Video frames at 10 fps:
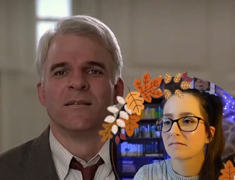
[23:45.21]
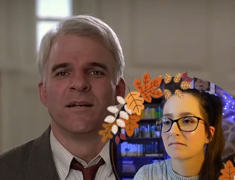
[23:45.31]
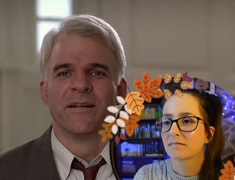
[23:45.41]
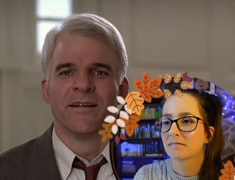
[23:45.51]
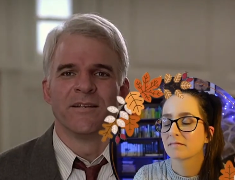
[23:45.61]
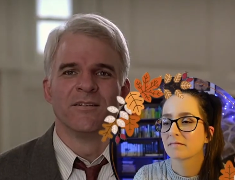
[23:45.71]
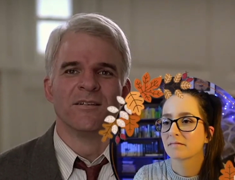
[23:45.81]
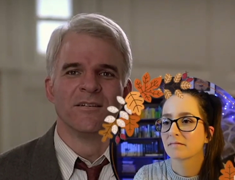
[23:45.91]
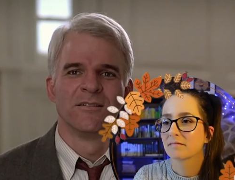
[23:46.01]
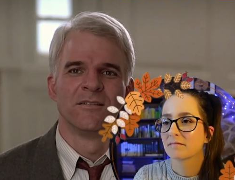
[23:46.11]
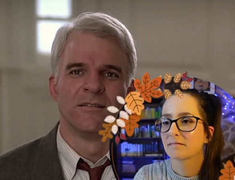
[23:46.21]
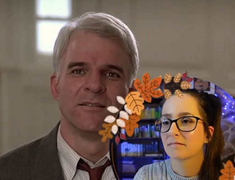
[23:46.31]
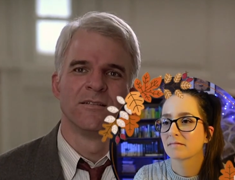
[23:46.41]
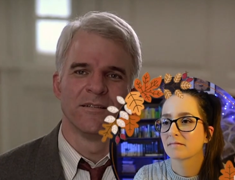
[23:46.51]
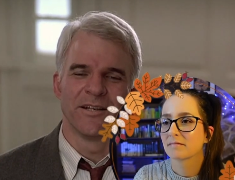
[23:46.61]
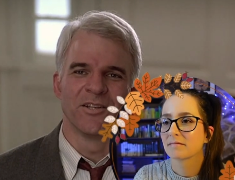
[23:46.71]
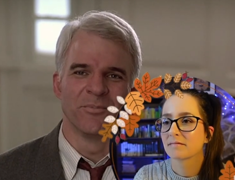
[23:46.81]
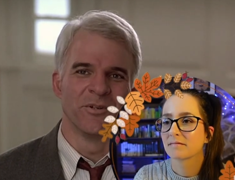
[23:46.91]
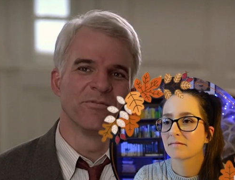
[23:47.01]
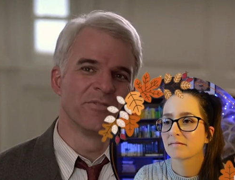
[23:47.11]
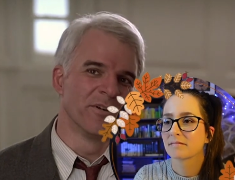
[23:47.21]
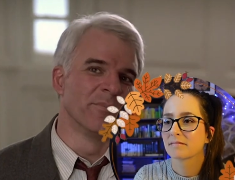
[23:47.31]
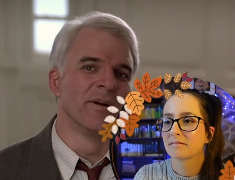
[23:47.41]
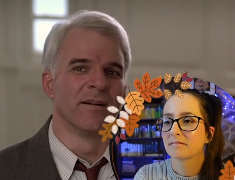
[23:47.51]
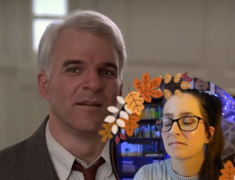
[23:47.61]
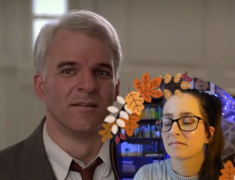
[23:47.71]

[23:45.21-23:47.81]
Speaker 1: uh, I'd like you to meet a friend of mine.